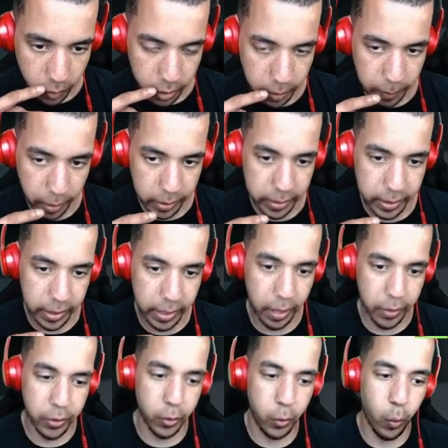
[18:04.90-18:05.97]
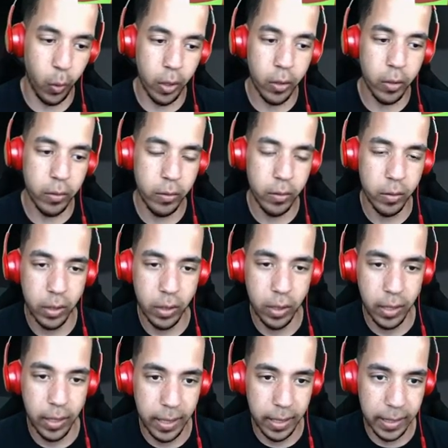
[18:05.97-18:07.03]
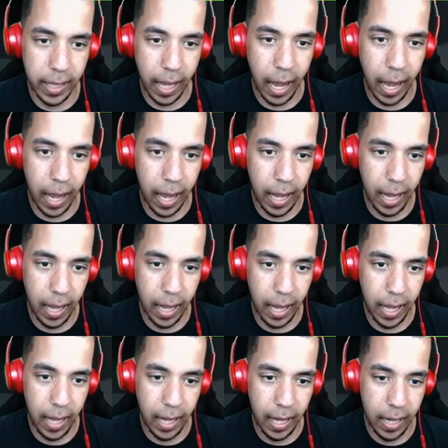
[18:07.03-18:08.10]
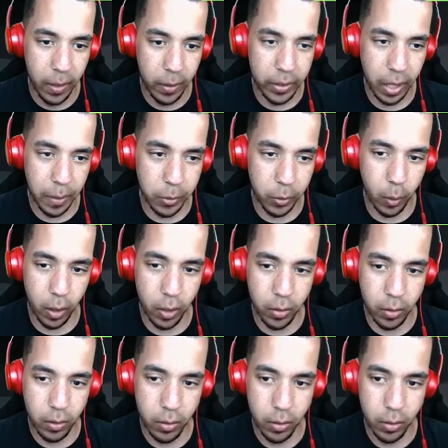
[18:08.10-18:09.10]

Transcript: About to send out Squirtle? Nah. What's up, Squirtle?